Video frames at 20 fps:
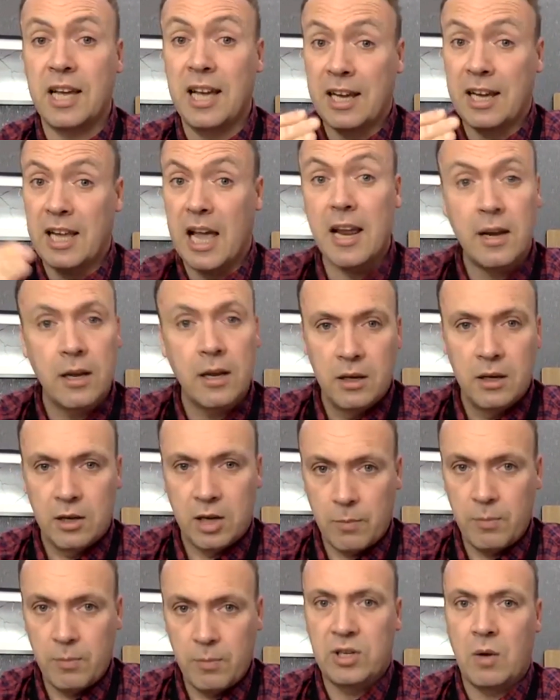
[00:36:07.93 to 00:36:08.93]
Again,
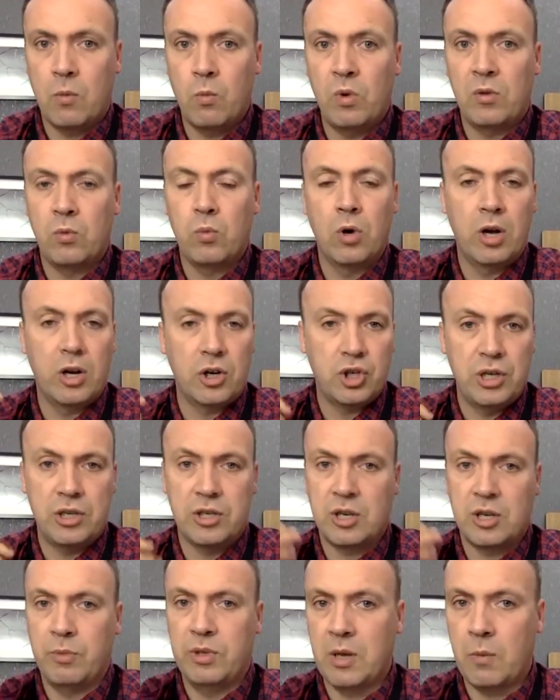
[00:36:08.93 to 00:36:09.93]
can be done with worksheets,
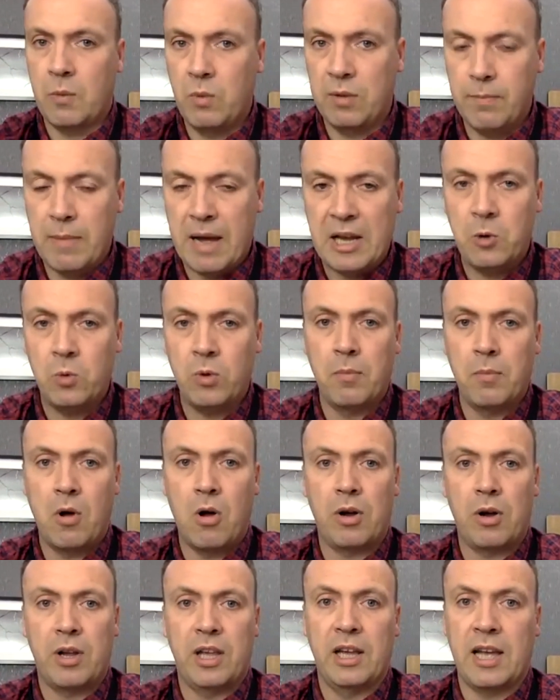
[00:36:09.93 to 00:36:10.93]
can be done with manual marking,